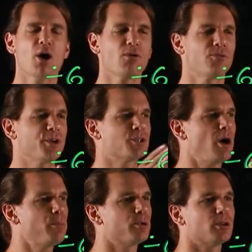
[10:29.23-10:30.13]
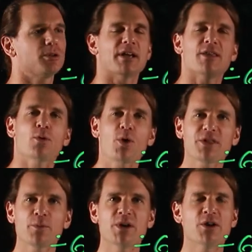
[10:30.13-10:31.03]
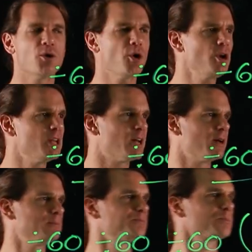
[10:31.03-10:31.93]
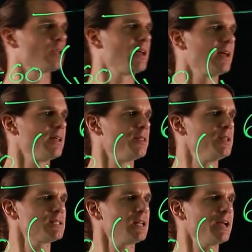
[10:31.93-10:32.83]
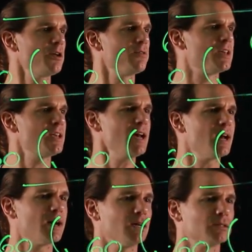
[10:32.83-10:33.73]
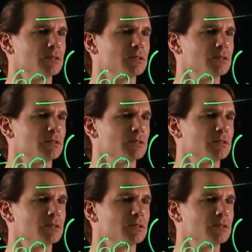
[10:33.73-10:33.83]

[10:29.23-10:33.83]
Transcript: For example, in the work that we did earlier, this line over here,